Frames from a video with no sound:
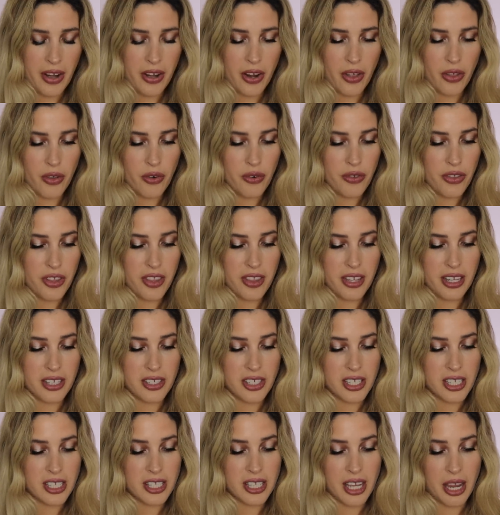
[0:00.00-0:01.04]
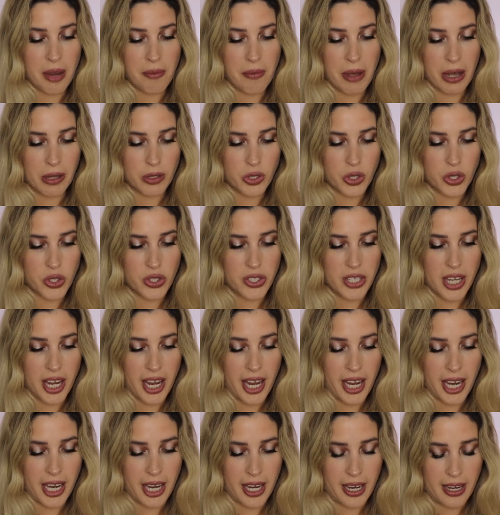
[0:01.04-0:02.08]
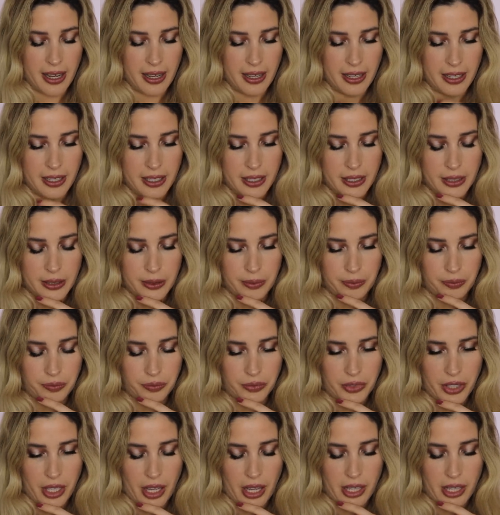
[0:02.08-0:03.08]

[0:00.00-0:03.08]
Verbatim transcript: Another thing that just came out today um,